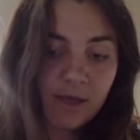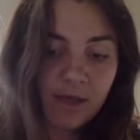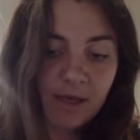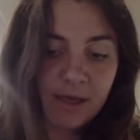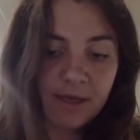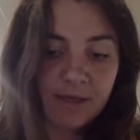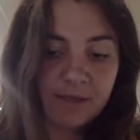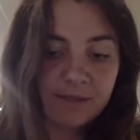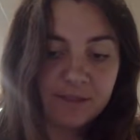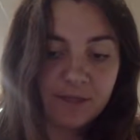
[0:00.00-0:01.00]

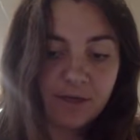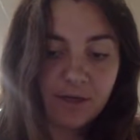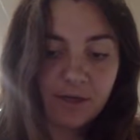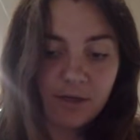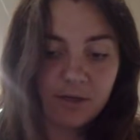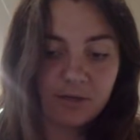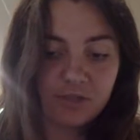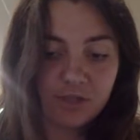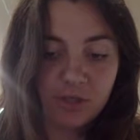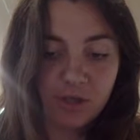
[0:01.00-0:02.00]
And
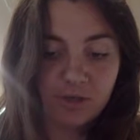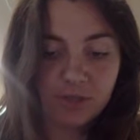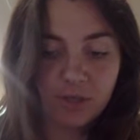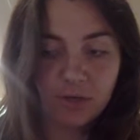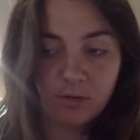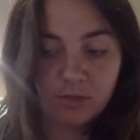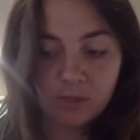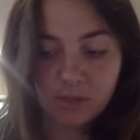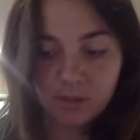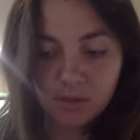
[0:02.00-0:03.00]
she also
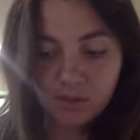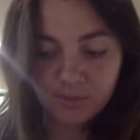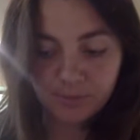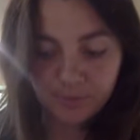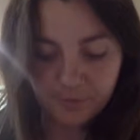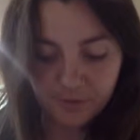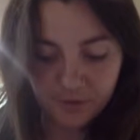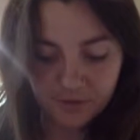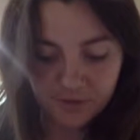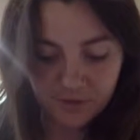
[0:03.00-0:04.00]

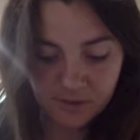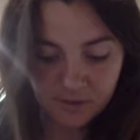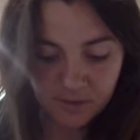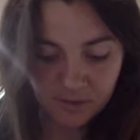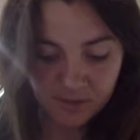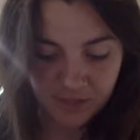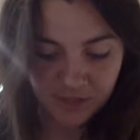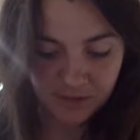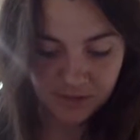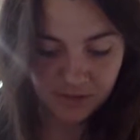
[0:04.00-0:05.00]
prefers
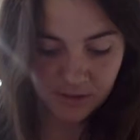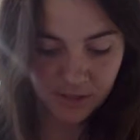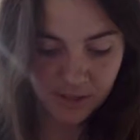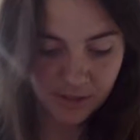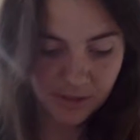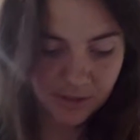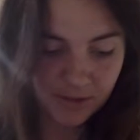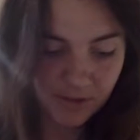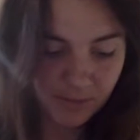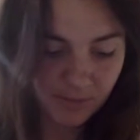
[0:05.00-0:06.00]
subjects like
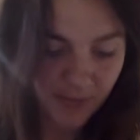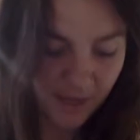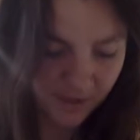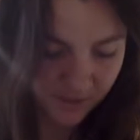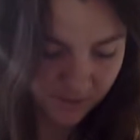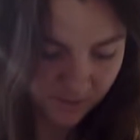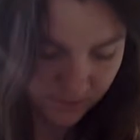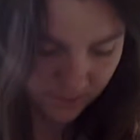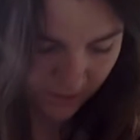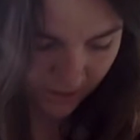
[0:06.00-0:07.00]
math and
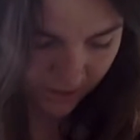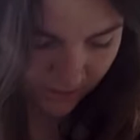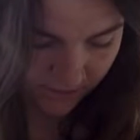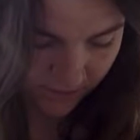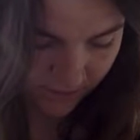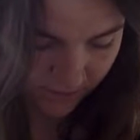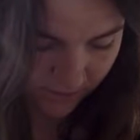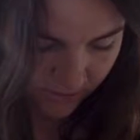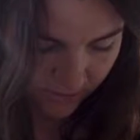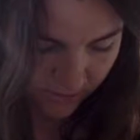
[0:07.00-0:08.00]
science,
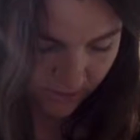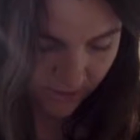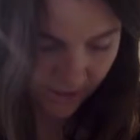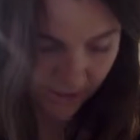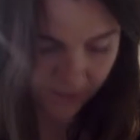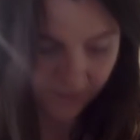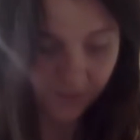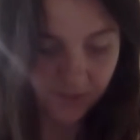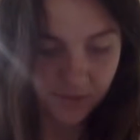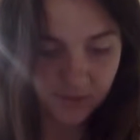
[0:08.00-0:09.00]
and I
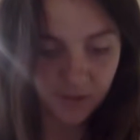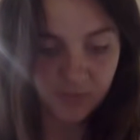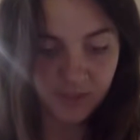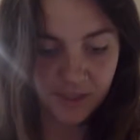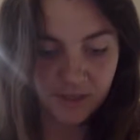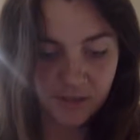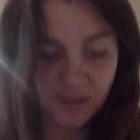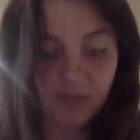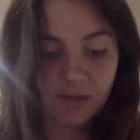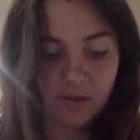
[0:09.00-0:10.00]
like subjects
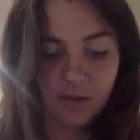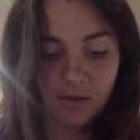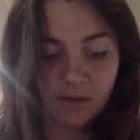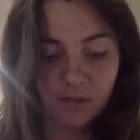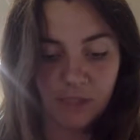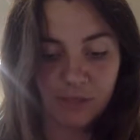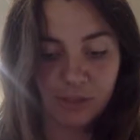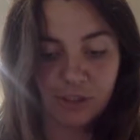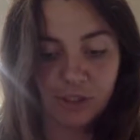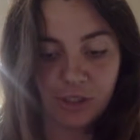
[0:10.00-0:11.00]
like
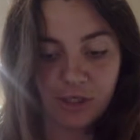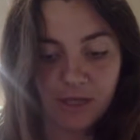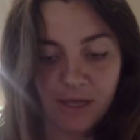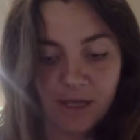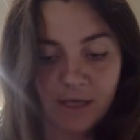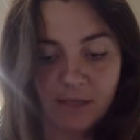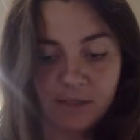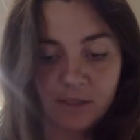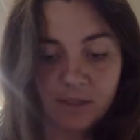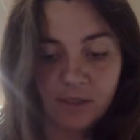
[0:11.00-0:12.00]
literature and
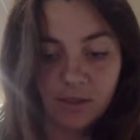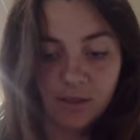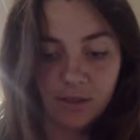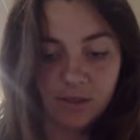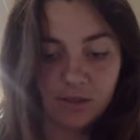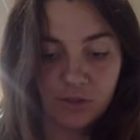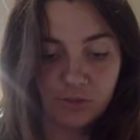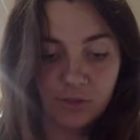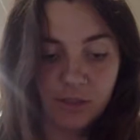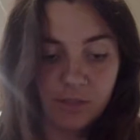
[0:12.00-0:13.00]

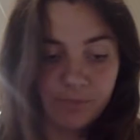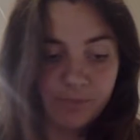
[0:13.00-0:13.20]
history.